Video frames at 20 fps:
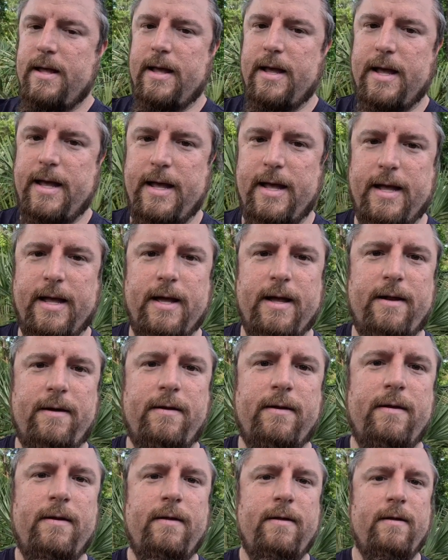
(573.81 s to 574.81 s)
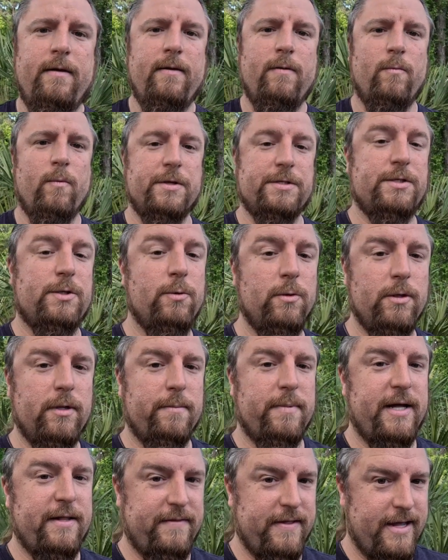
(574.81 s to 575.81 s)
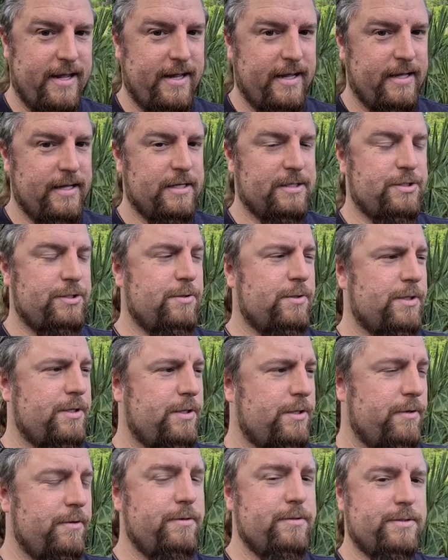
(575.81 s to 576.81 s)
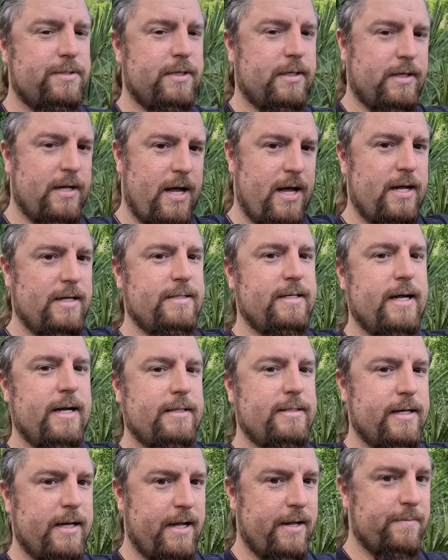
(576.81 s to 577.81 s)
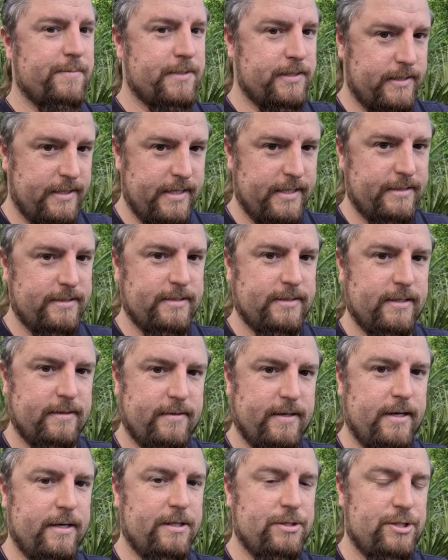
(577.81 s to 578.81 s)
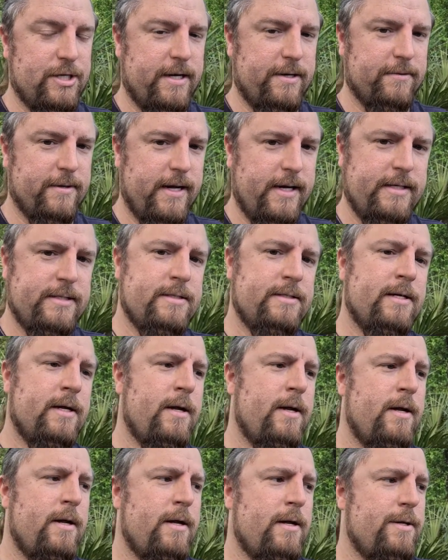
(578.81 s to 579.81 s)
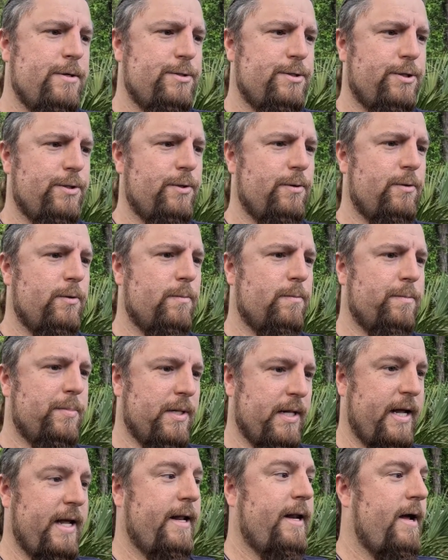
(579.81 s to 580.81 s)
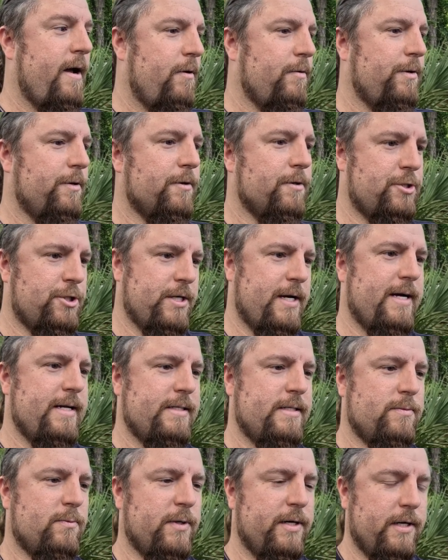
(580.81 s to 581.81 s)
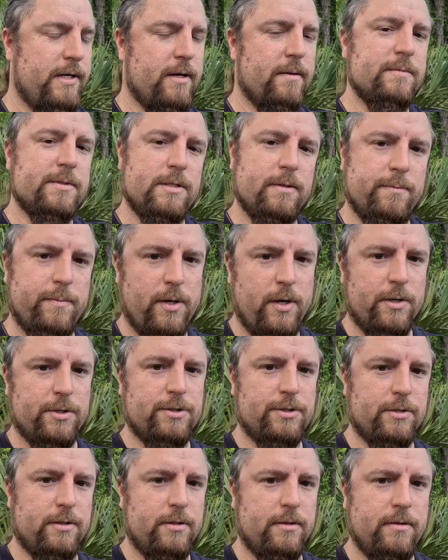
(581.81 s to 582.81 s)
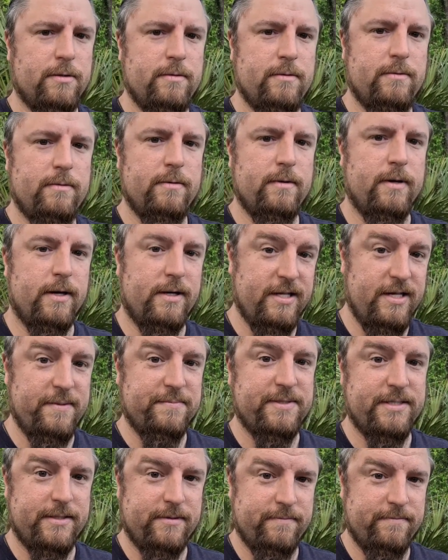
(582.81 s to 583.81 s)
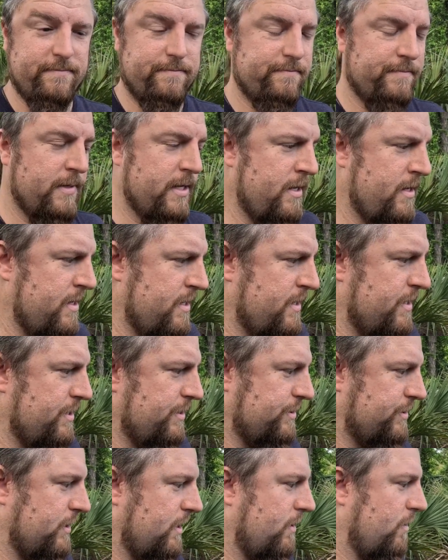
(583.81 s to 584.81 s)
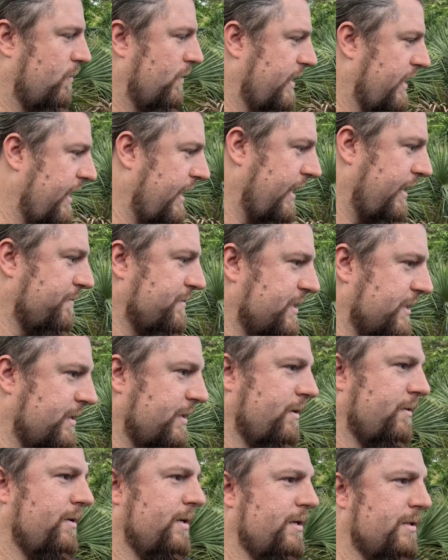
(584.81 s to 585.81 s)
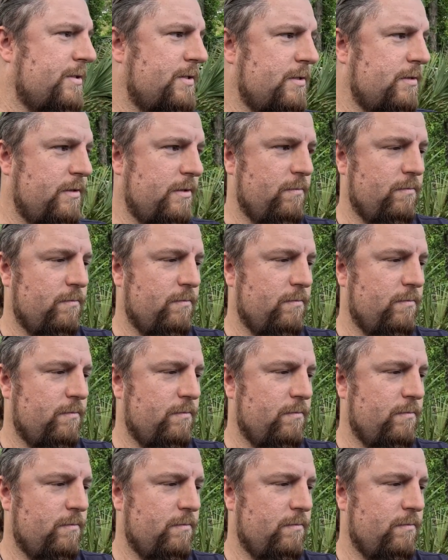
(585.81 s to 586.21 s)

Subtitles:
And what's cool about that is you can use the contact times list that it generates to plan out your shots when it comes to partial eclipse. So what I aim to do is